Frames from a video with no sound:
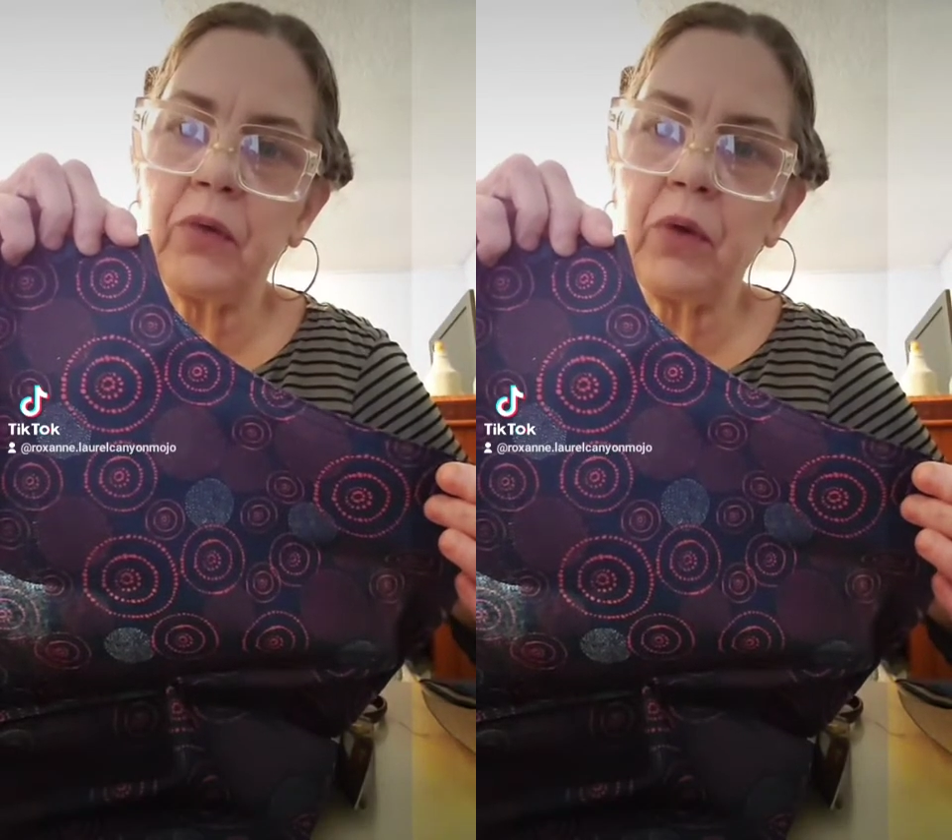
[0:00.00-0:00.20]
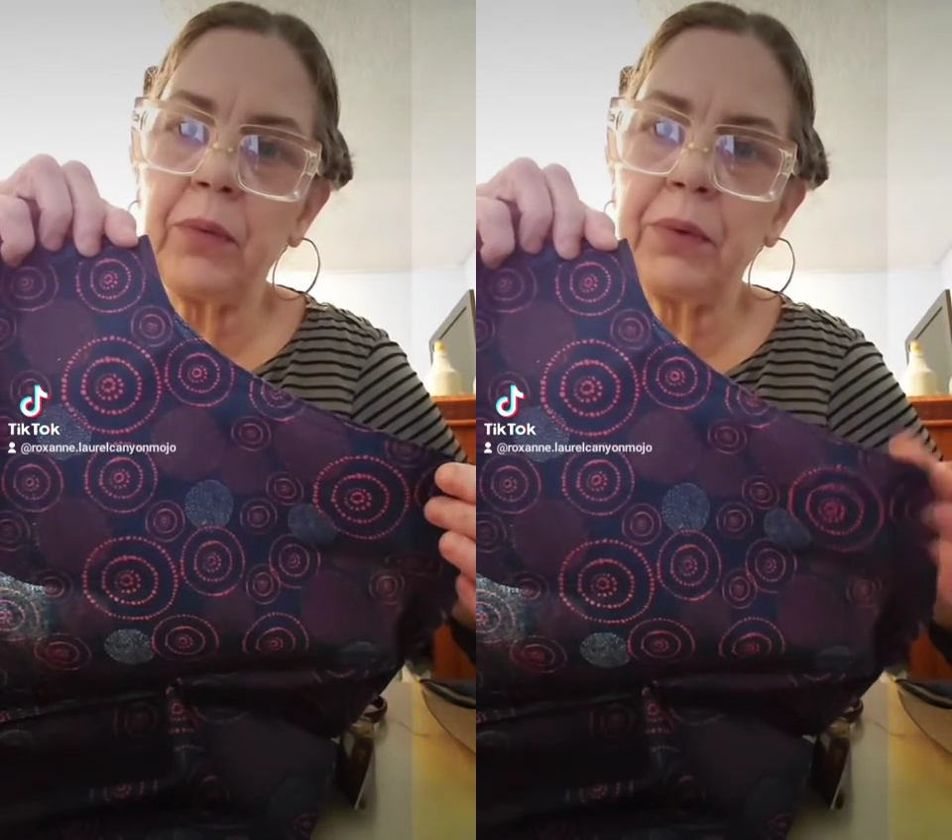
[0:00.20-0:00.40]

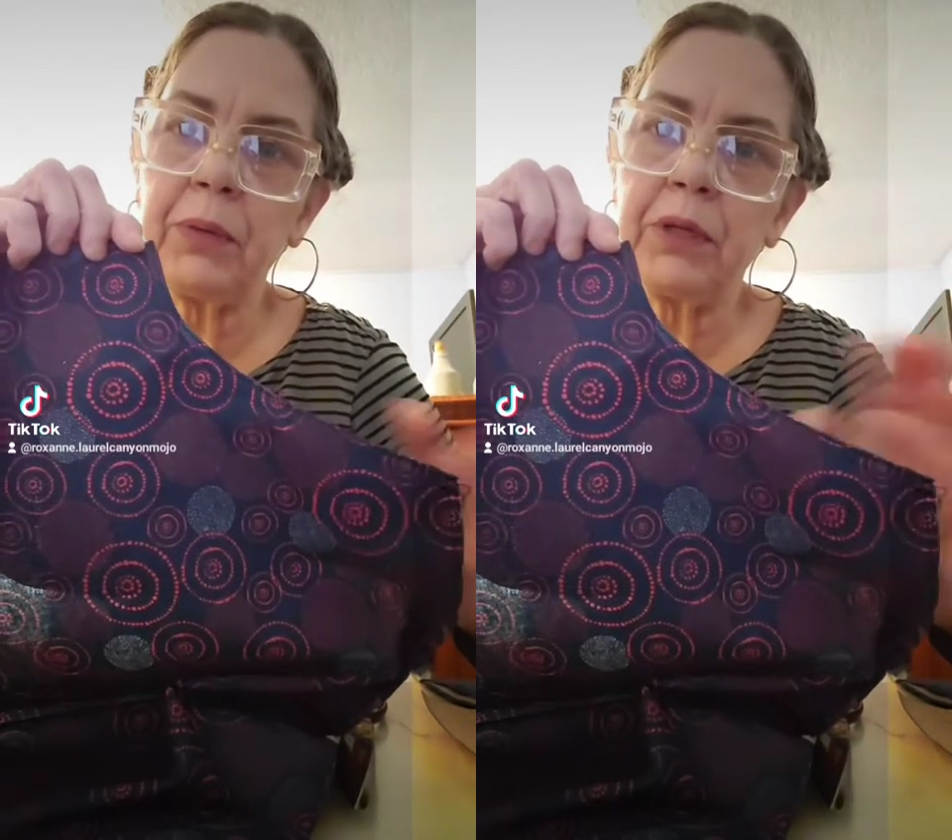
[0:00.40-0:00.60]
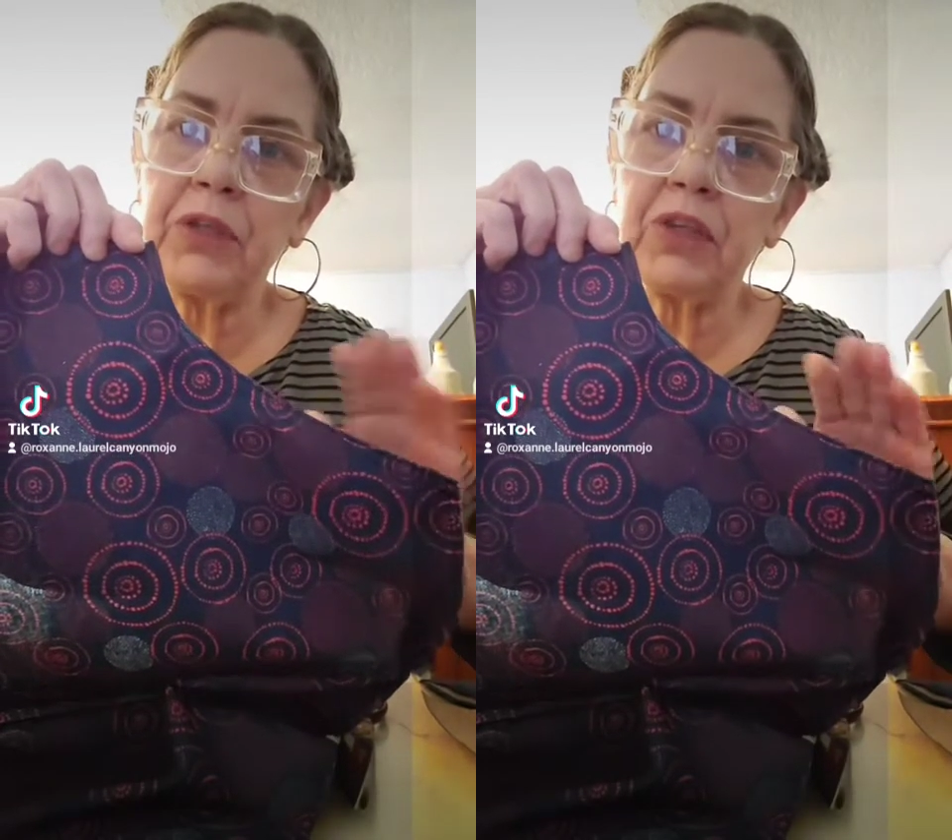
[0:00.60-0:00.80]
or pretty
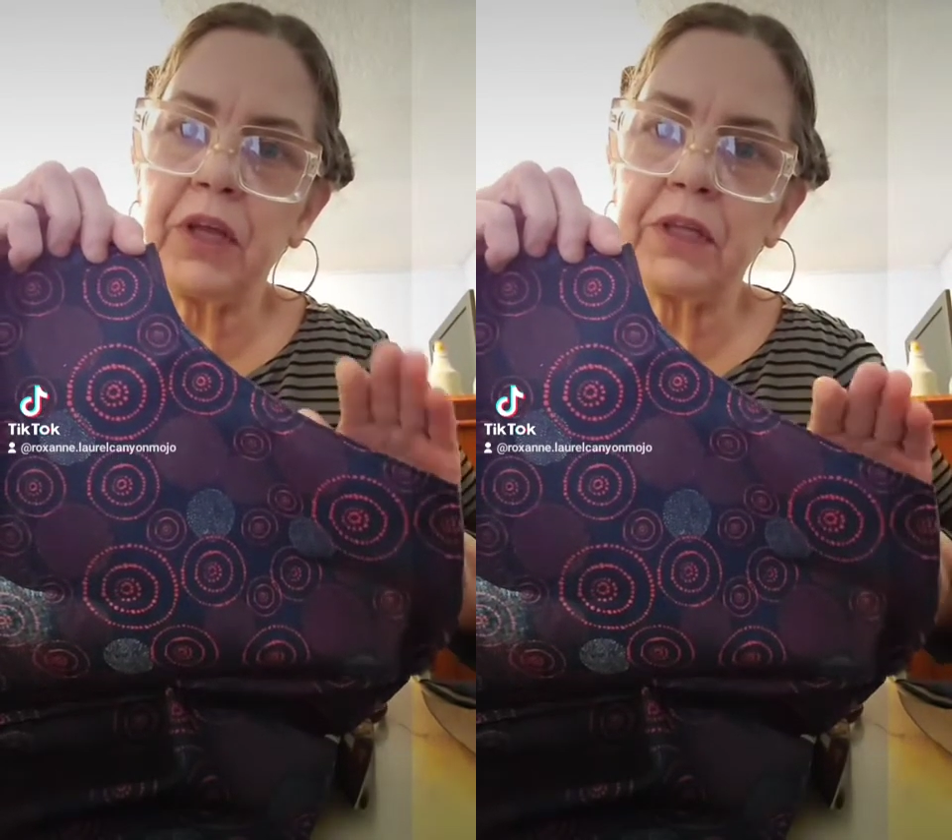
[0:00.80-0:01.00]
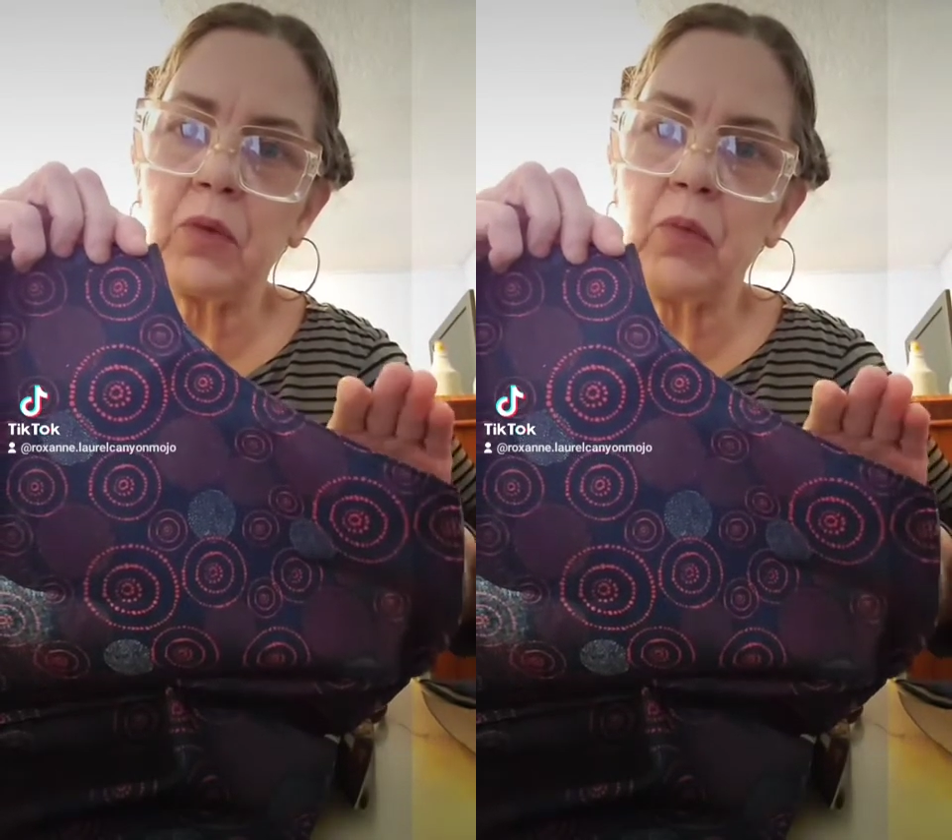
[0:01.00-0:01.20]
much
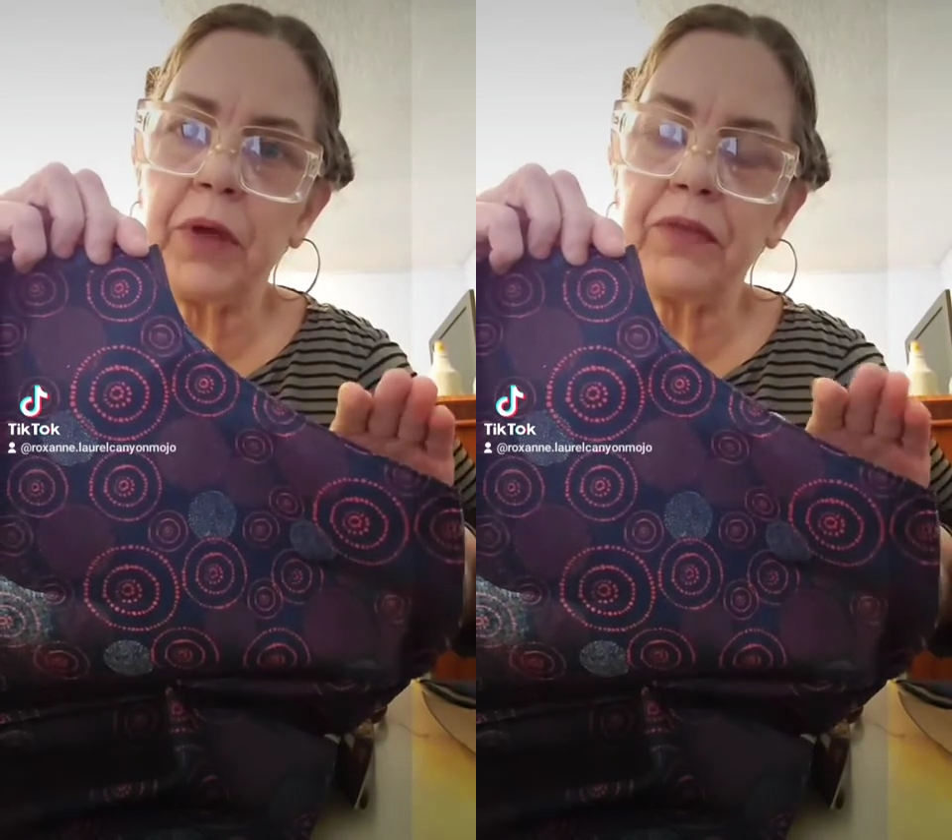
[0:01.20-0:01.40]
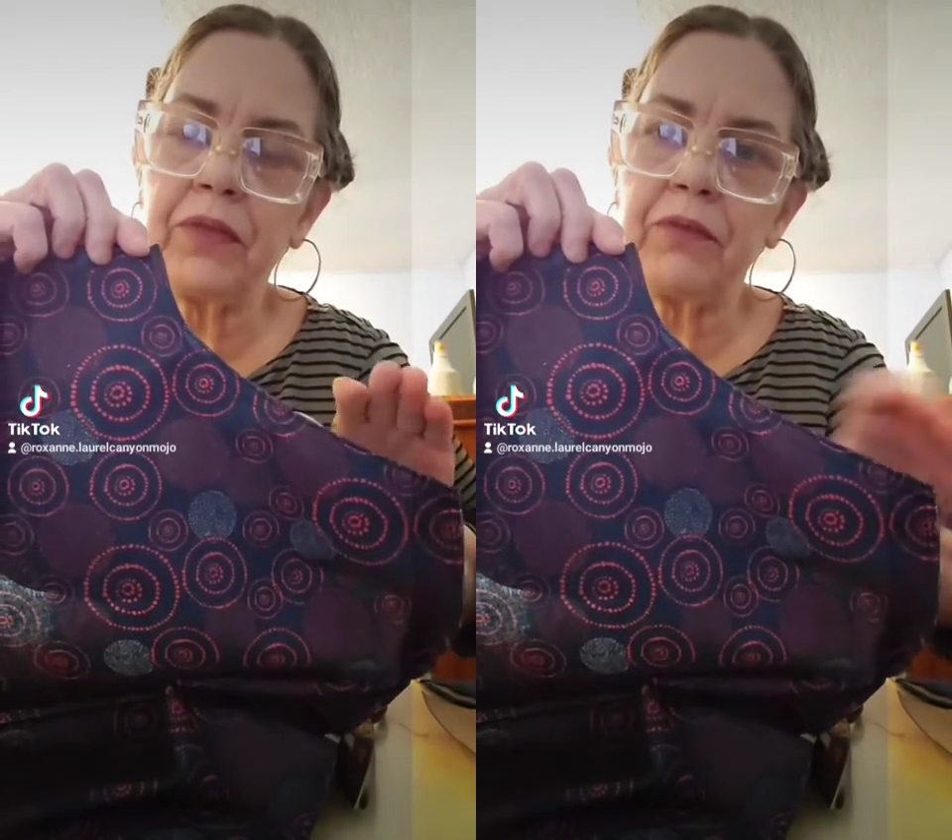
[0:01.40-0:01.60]
like the
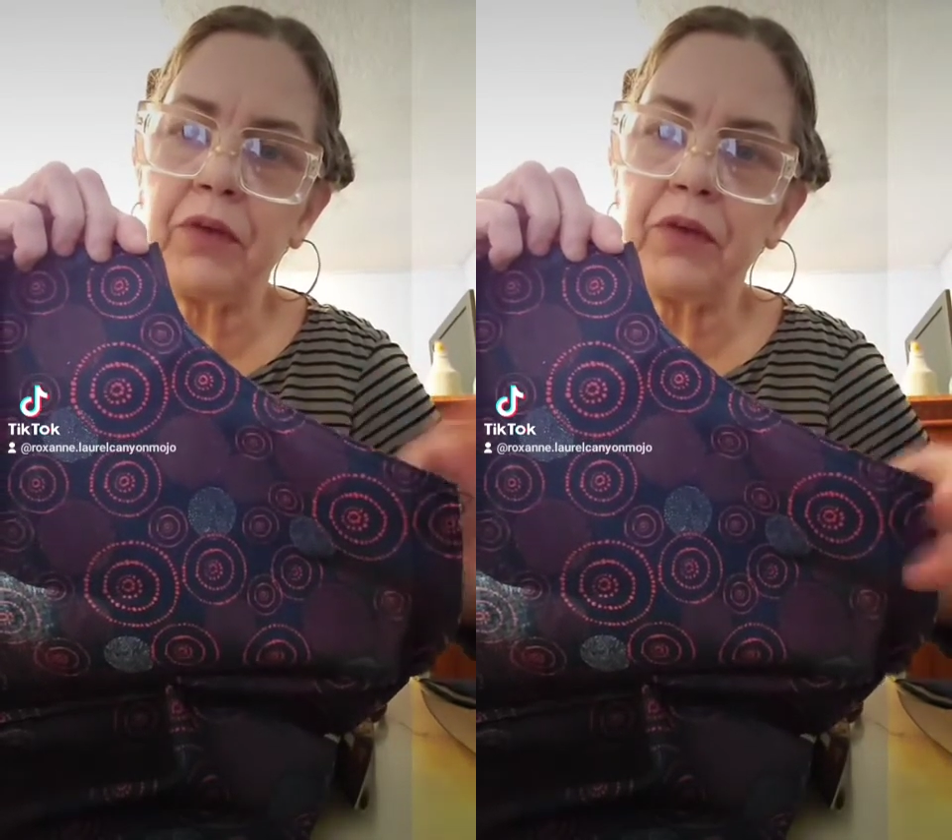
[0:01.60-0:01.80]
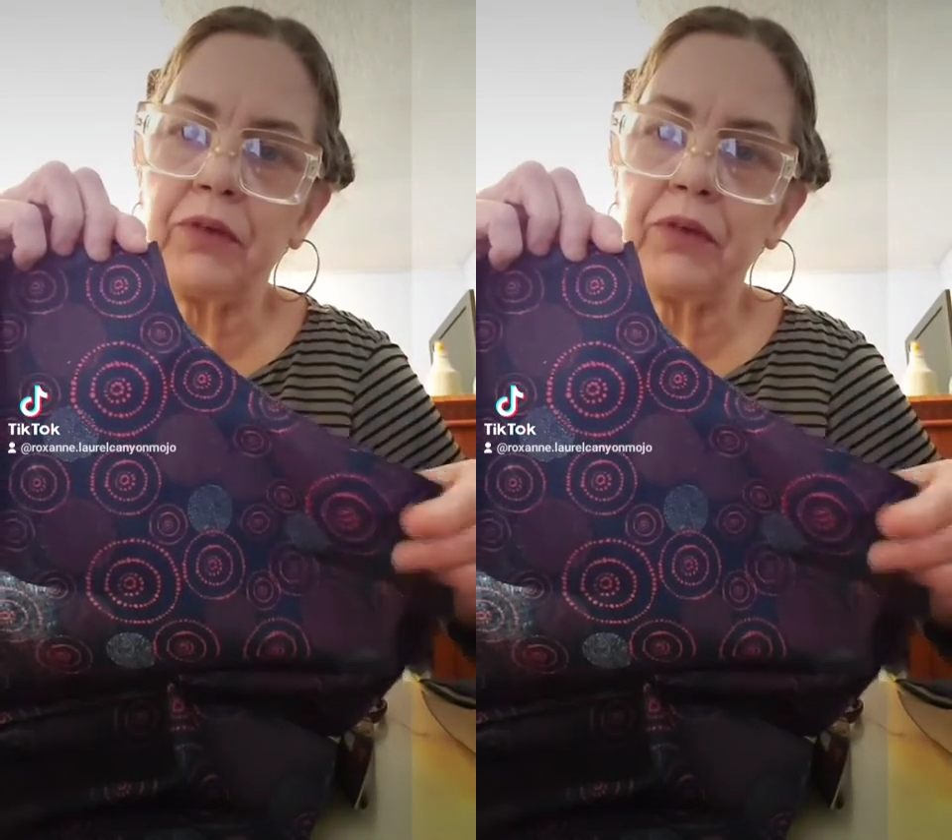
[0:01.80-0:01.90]
width of your